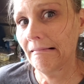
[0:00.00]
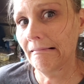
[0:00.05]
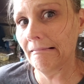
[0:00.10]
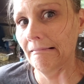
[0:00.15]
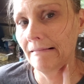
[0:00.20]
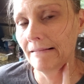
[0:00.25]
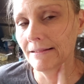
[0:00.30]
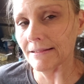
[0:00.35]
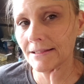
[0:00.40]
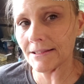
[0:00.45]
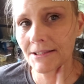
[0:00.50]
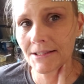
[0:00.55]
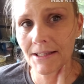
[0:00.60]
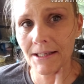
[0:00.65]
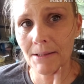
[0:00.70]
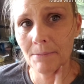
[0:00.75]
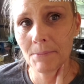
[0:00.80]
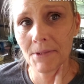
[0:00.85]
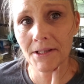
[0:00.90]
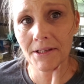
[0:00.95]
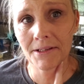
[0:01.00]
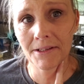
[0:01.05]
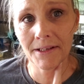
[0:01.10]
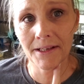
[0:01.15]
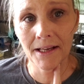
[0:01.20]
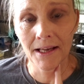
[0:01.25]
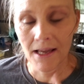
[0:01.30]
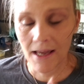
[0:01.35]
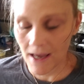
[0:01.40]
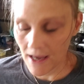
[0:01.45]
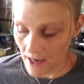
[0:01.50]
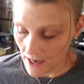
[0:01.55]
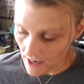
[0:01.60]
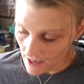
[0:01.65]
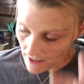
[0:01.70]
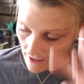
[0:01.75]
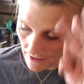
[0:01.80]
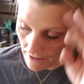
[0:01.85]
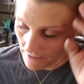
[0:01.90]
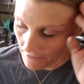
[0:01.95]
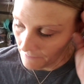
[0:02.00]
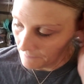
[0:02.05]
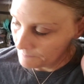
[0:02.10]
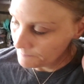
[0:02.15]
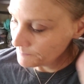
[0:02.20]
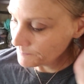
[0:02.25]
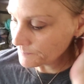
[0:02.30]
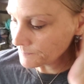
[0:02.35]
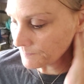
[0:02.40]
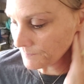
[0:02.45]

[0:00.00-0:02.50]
Oh, she got me good. I'm